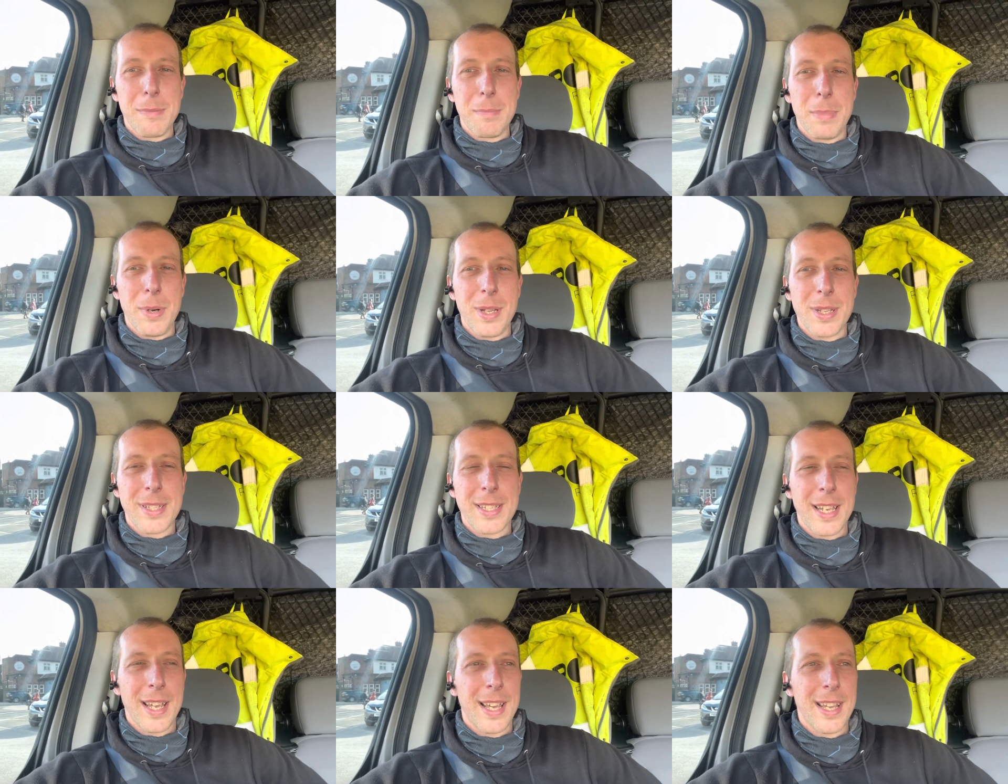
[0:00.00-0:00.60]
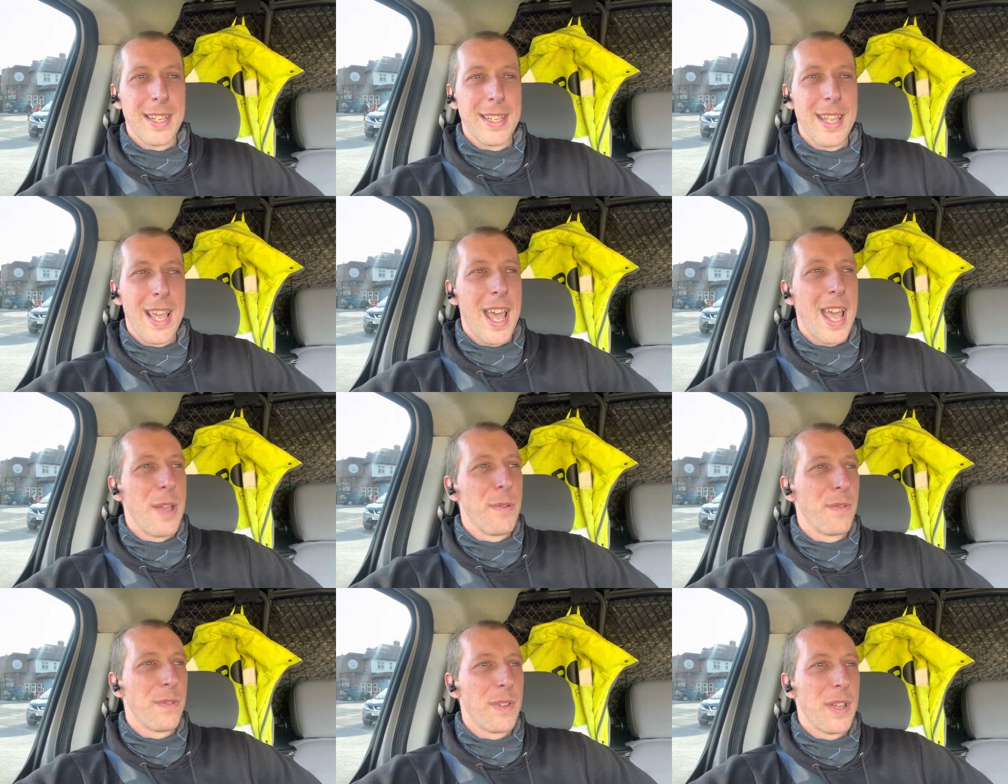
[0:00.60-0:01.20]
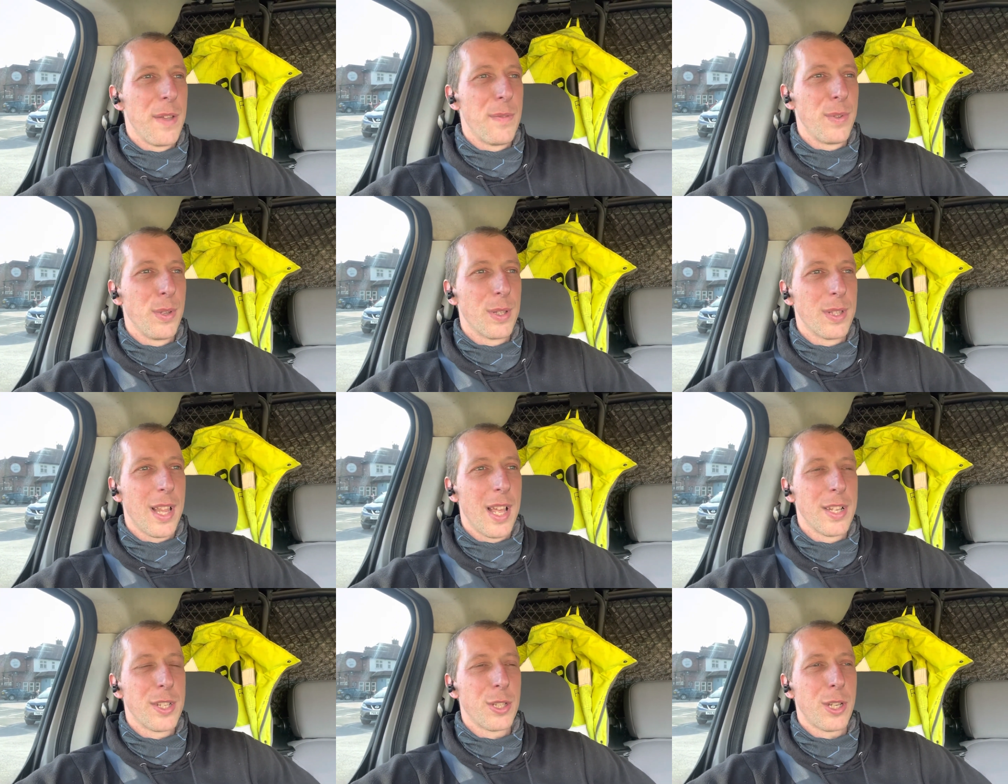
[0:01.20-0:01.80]
But yeah, if
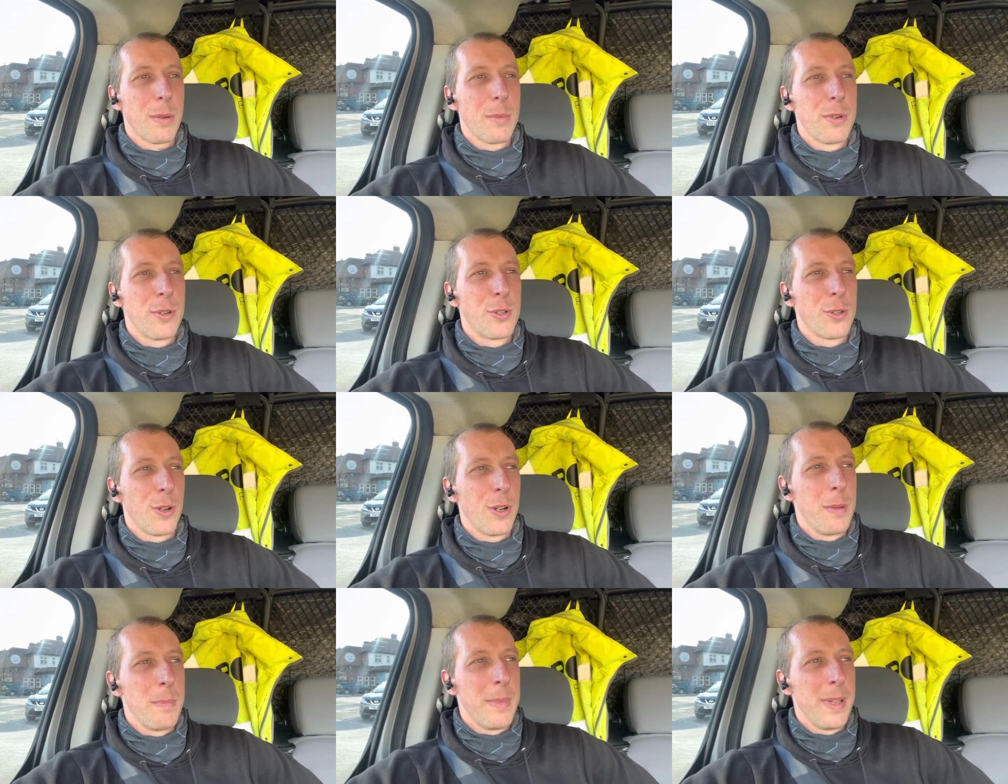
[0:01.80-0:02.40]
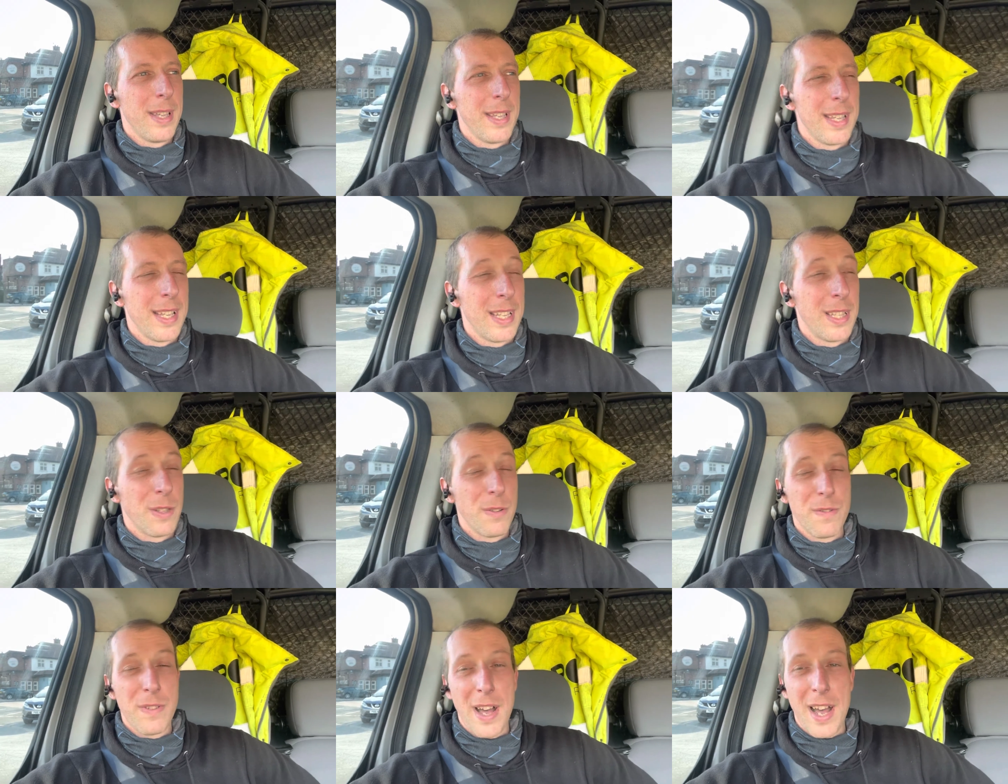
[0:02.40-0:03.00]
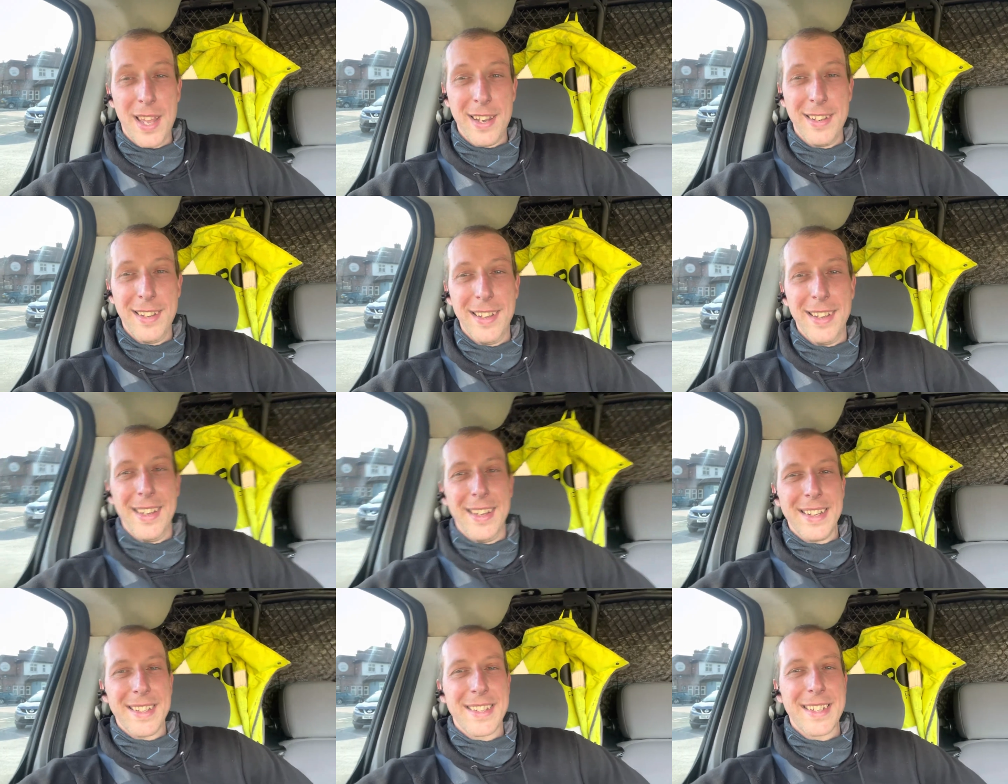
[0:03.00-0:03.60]
you'd like to come and join me in the van
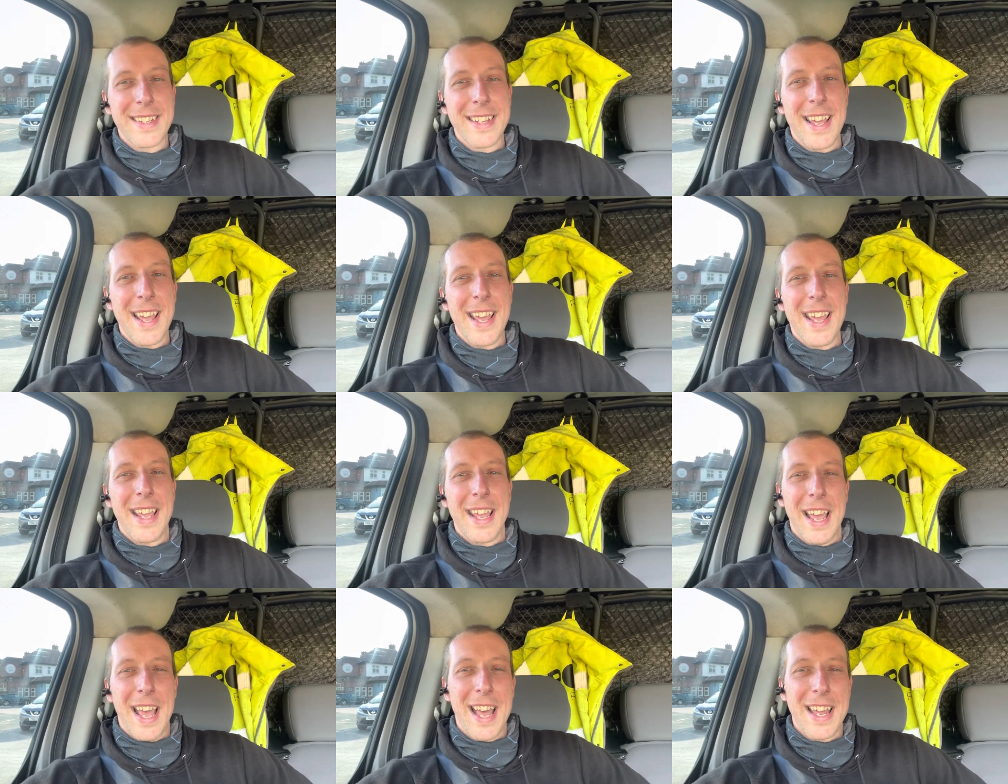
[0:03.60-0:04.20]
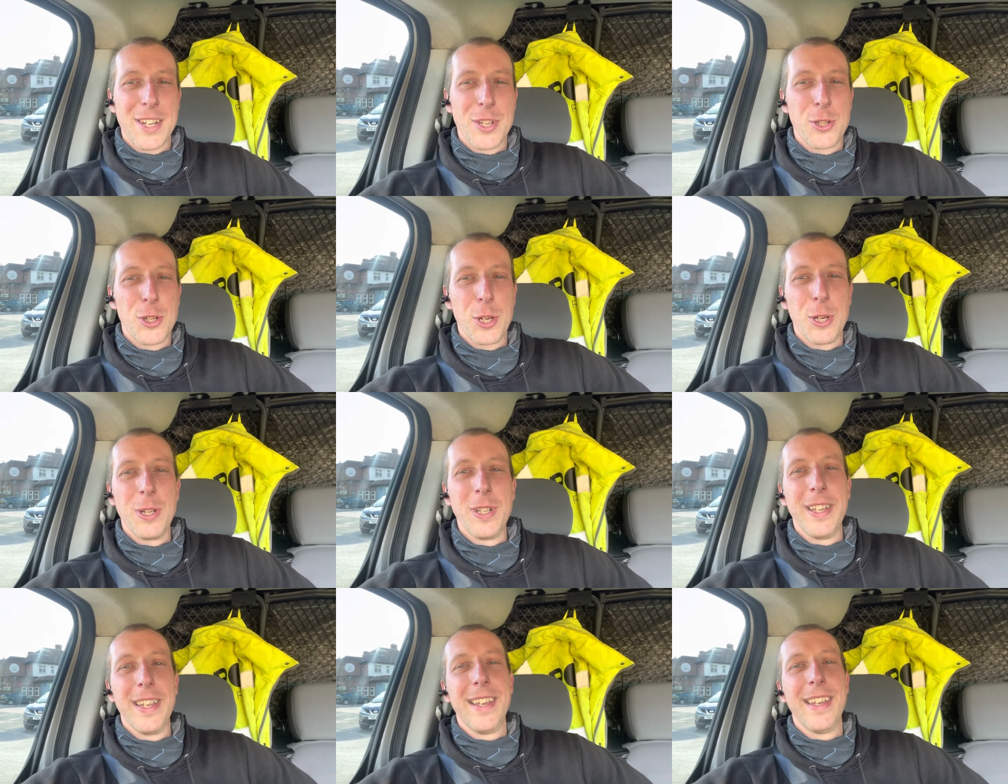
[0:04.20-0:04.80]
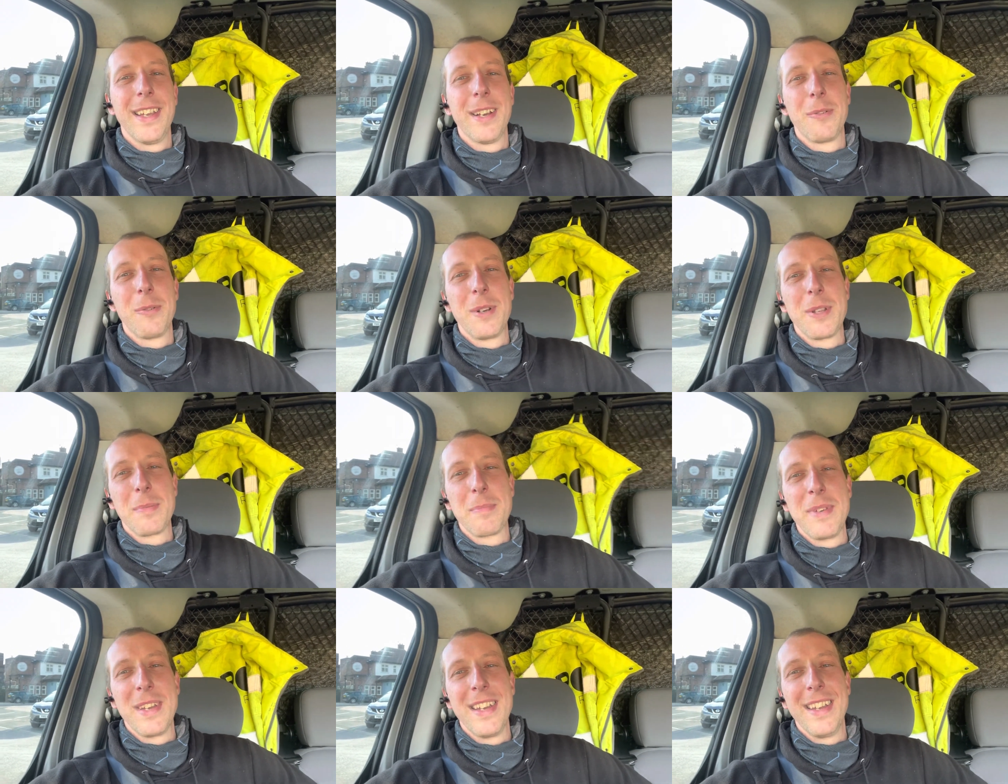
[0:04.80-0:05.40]
today, had Julie
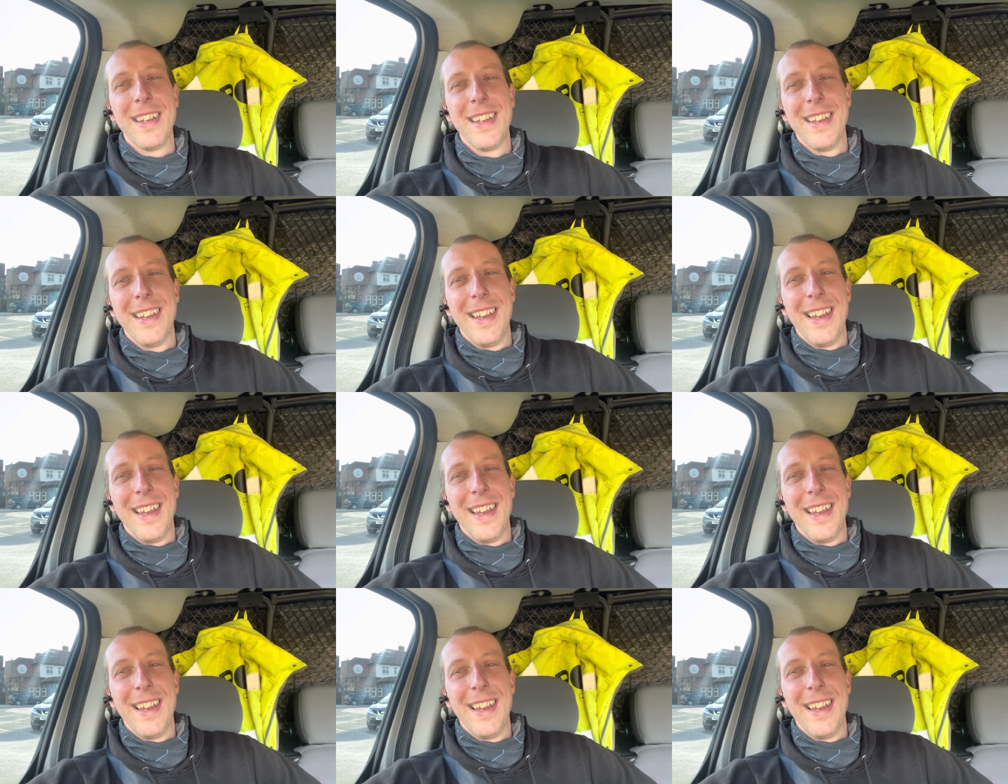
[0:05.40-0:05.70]
with me,